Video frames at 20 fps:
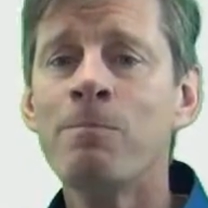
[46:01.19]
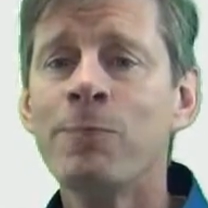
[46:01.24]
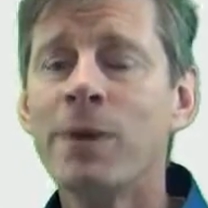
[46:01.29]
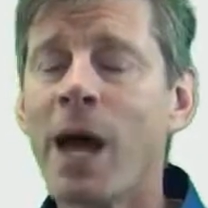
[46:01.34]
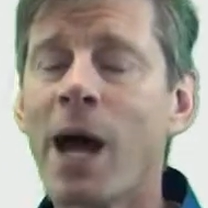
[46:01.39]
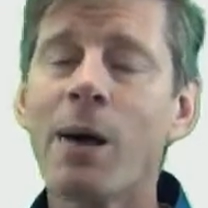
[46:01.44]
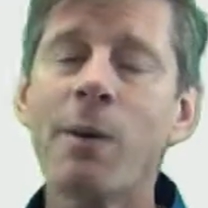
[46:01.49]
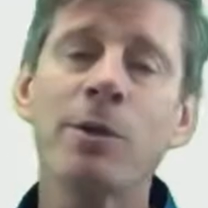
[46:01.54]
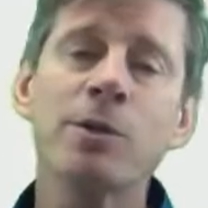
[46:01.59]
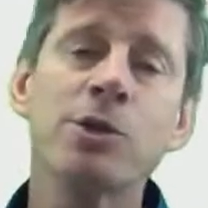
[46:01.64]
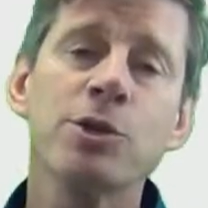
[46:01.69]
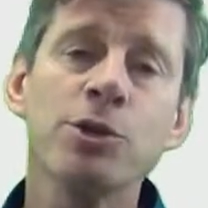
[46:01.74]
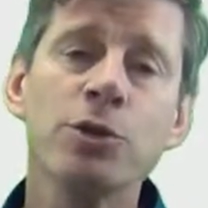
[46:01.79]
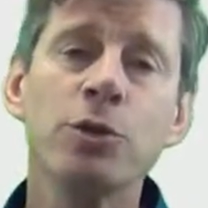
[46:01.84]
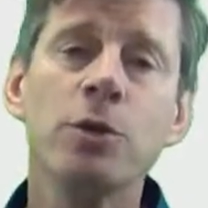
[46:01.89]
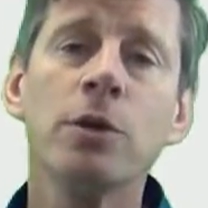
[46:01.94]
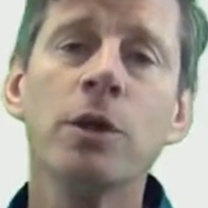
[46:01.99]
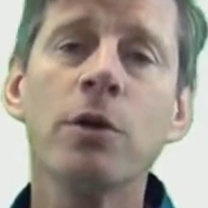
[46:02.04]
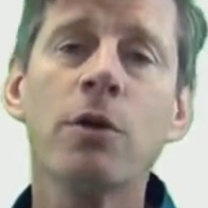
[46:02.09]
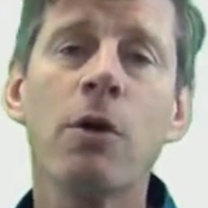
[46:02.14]
Now, I went to
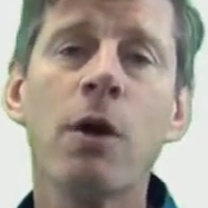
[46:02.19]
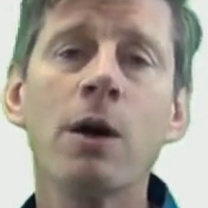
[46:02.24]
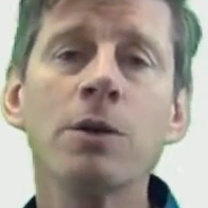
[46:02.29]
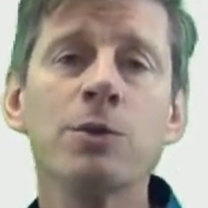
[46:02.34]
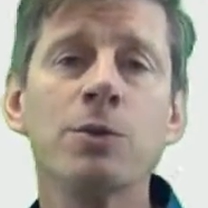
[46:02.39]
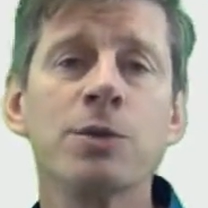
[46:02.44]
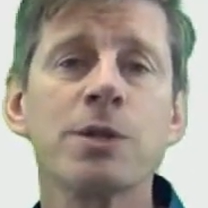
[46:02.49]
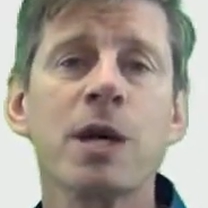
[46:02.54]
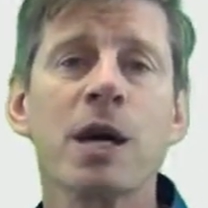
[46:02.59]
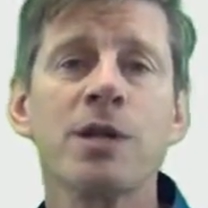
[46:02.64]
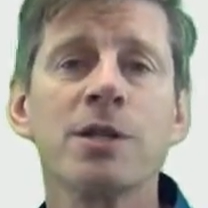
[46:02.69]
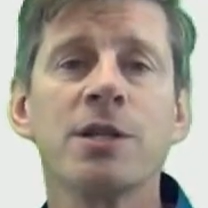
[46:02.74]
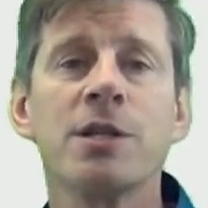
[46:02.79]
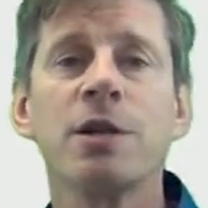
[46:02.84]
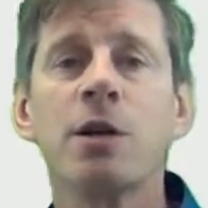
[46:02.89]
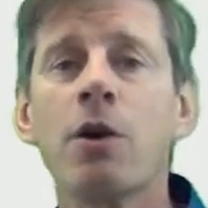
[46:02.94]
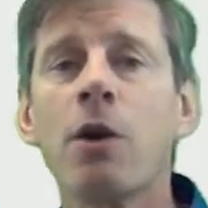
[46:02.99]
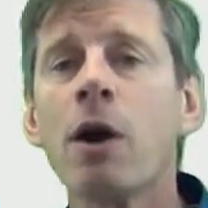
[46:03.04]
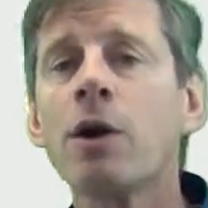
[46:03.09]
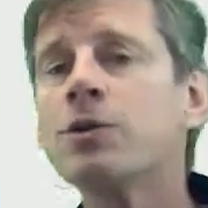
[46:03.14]
school in La Crosse, Wisconsin.
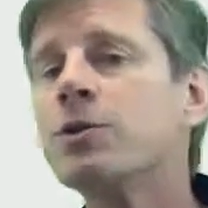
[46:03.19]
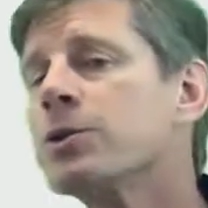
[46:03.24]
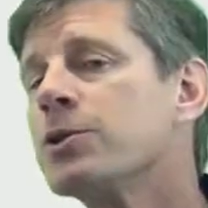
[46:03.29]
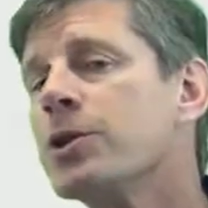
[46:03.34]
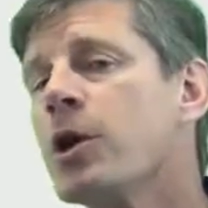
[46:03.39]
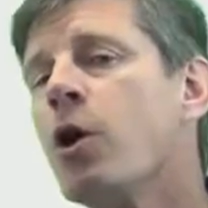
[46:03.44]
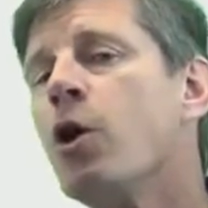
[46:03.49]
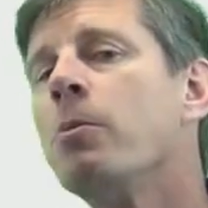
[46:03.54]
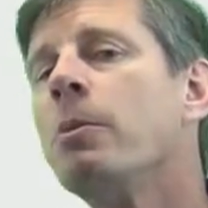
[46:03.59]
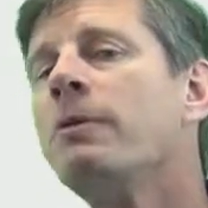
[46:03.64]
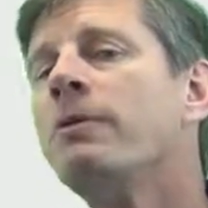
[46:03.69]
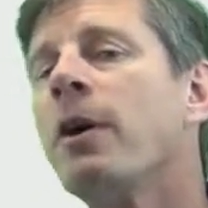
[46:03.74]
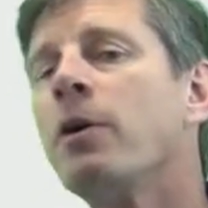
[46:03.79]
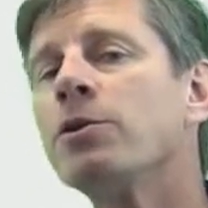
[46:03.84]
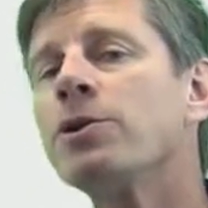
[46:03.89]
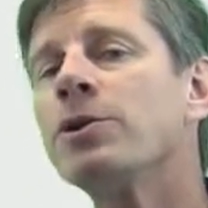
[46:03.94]
La Crosse is the home of Old